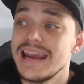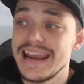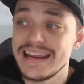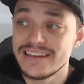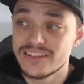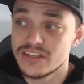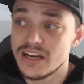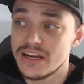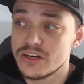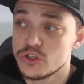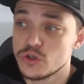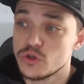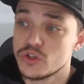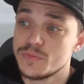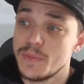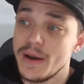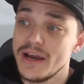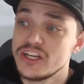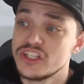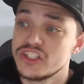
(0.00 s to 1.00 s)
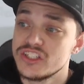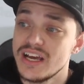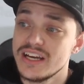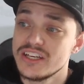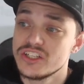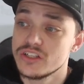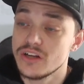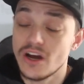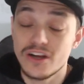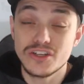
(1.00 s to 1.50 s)
International Space
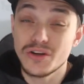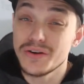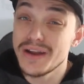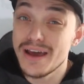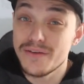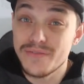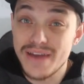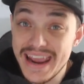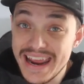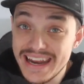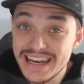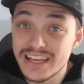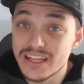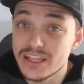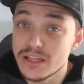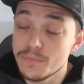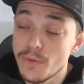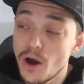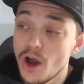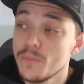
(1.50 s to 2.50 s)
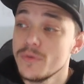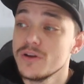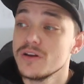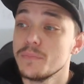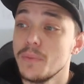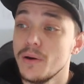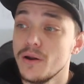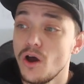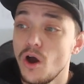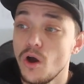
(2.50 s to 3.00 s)
Station, I don't have any at the
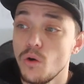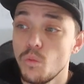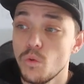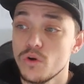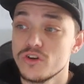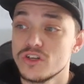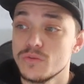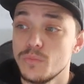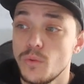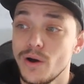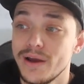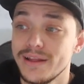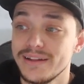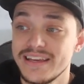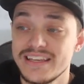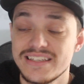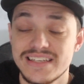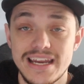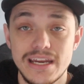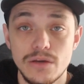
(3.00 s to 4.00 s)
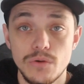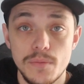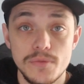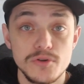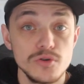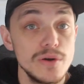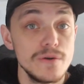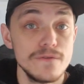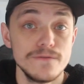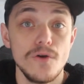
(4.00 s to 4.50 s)
moment, but I want to buy at least anywhere
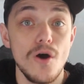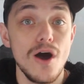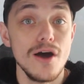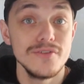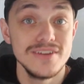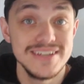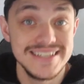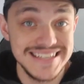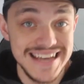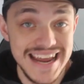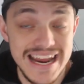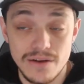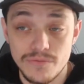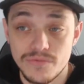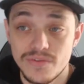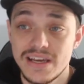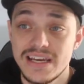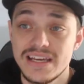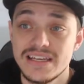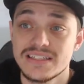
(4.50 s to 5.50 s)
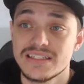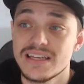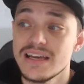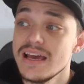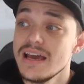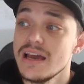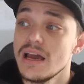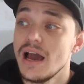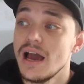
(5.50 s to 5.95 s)
between 5 and 10 of these.